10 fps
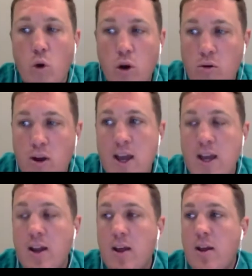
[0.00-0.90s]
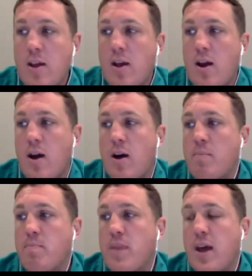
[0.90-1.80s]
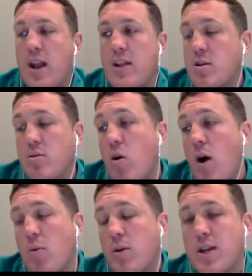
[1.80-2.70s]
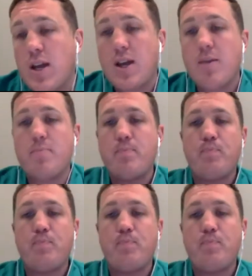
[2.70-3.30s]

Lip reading: work rate. And so, no, I wouldn't take it.